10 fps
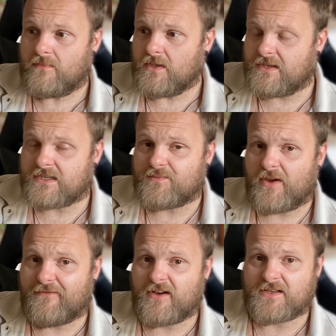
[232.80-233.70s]
This is my
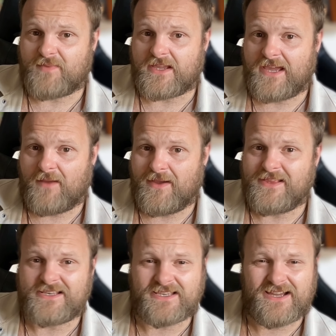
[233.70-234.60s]
first big game, and
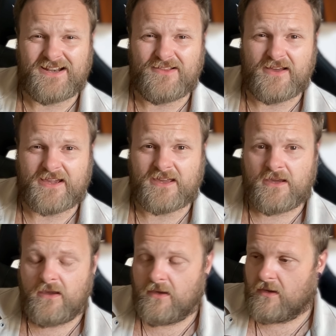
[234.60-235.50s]
this is kind of like
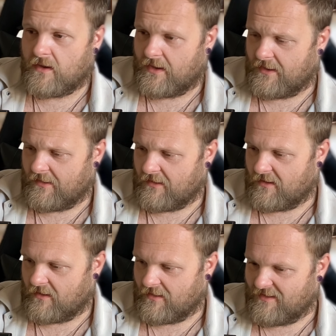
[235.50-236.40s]

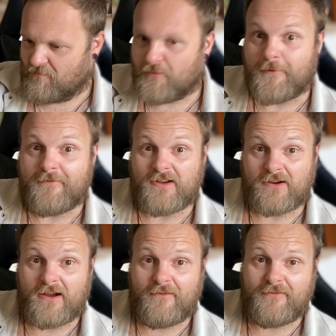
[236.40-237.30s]
a proving
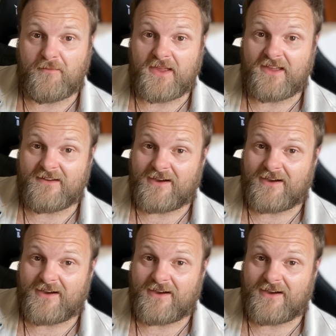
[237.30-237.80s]
ground for me.